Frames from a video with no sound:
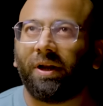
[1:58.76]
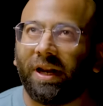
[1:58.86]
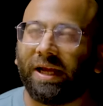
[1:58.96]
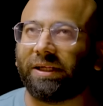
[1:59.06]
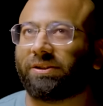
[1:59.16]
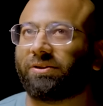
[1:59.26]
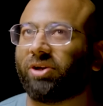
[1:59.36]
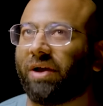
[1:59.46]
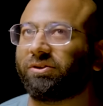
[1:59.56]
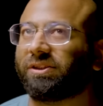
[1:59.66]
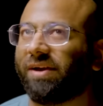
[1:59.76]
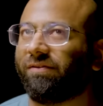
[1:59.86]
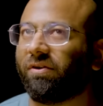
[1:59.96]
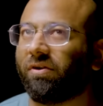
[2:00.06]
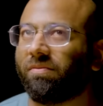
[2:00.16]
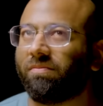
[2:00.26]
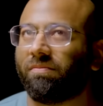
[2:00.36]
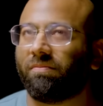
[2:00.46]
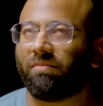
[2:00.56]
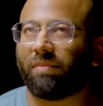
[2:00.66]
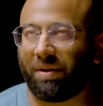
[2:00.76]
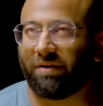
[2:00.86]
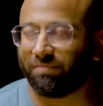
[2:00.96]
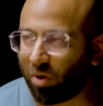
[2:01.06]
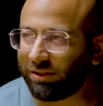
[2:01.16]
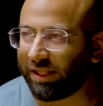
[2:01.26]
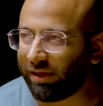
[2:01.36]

Nice. So I was there from, I was born